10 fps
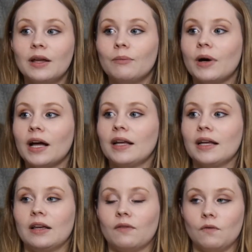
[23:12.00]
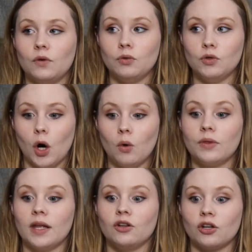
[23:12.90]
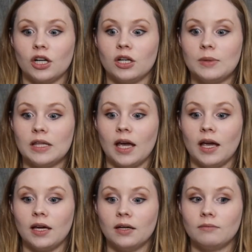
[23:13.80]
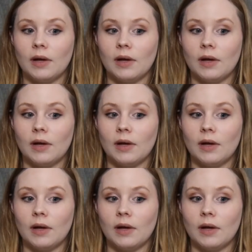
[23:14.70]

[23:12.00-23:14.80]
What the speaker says: But if you don't, then you're gonna be like,